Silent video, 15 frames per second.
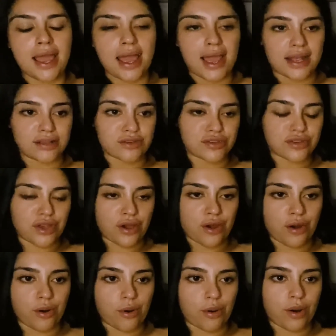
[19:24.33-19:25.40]
And
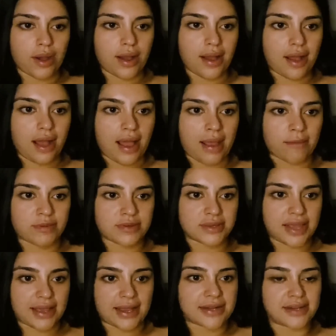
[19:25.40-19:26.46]
so I was
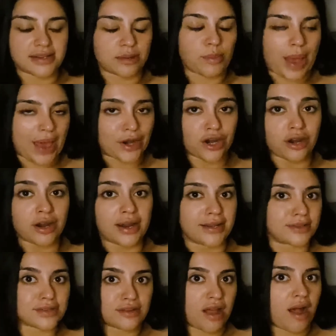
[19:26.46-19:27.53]
like, it doesn't matter,
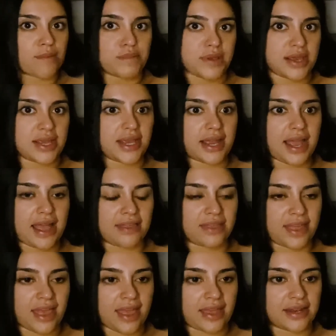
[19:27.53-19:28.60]
it's not me. And
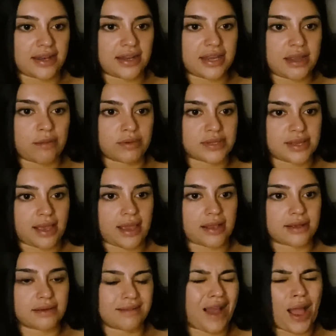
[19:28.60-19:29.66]
then he was
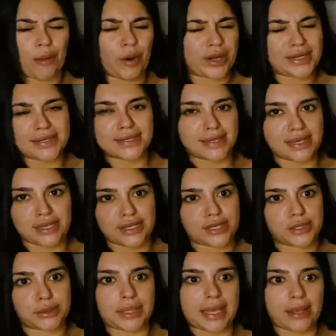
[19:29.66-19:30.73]
like, I want to see
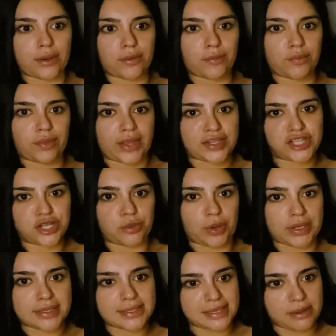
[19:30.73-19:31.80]
you, like, do you want
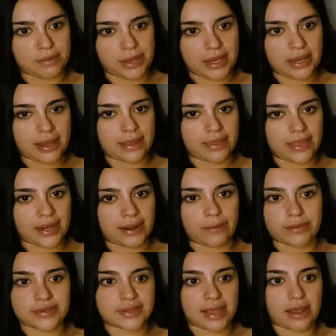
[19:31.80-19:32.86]
to see me? And then I
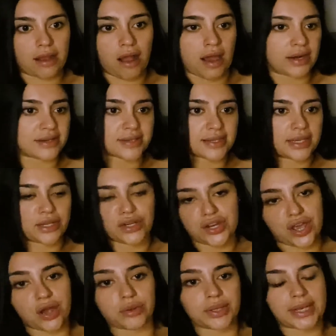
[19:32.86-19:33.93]
was like, honestly,
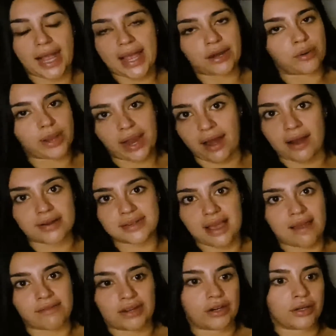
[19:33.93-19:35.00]
no, like, I don't care to
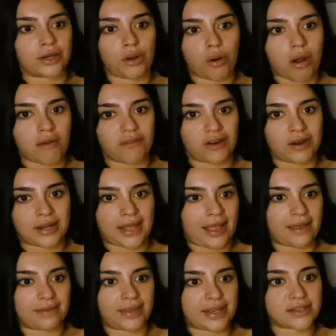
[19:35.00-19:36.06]
ever go over
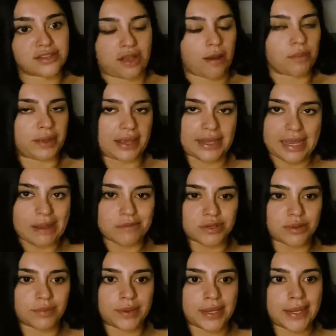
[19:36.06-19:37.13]
again, like, stop playing games
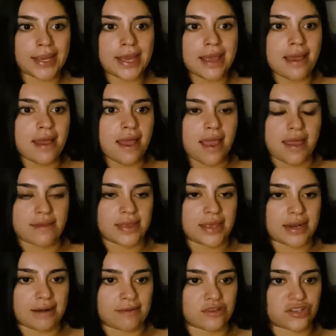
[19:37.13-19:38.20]
with me. And then
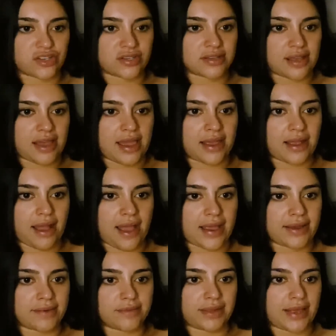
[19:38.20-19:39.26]
I was just like,
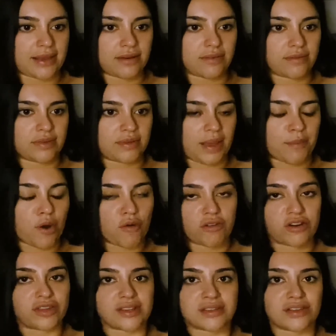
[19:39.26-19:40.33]
I'm
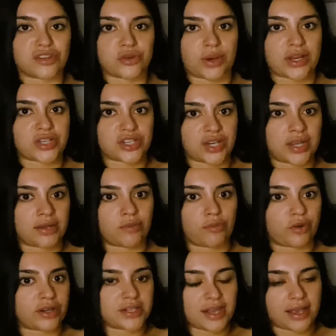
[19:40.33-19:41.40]
over this situation.
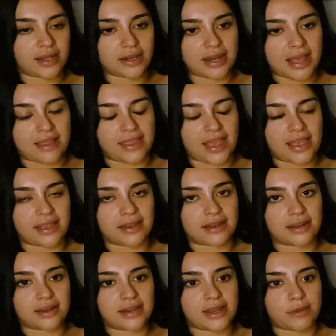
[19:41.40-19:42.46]
We're done. And
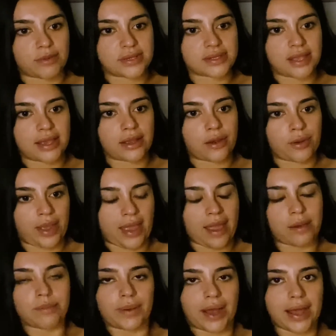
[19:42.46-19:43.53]
then he was like,
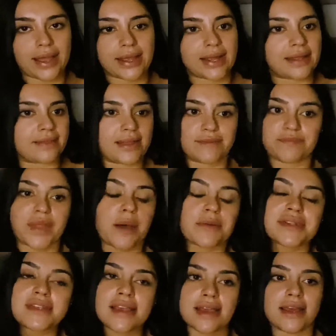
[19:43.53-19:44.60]
okay, bye. And then that
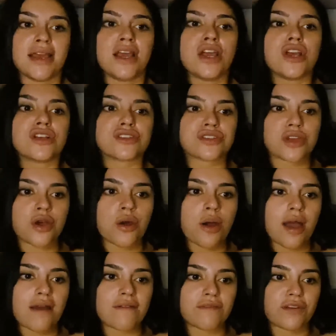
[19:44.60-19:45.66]
was it. So
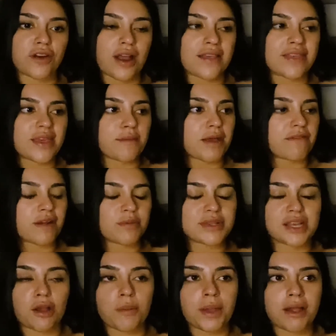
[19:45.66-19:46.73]
and then my friend was
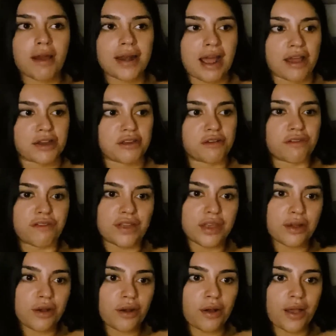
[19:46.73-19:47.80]
like, oh my God, how do you
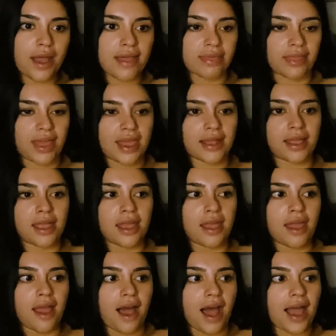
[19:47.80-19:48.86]
feel? And like,
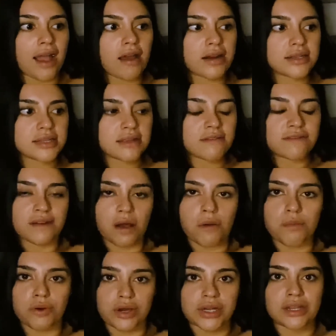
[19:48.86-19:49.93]
I honestly felt
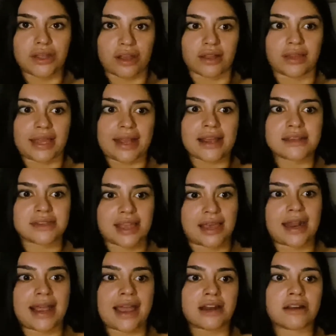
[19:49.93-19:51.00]
pretty good. Like I said,
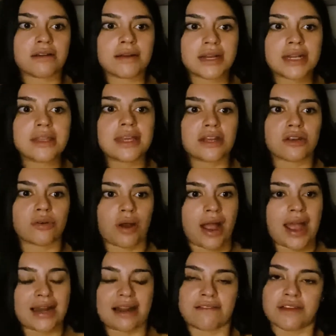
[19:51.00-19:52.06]
I had already like
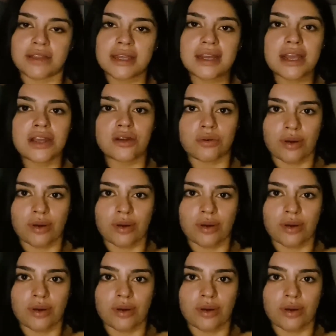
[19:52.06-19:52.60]
cried. I feel like I've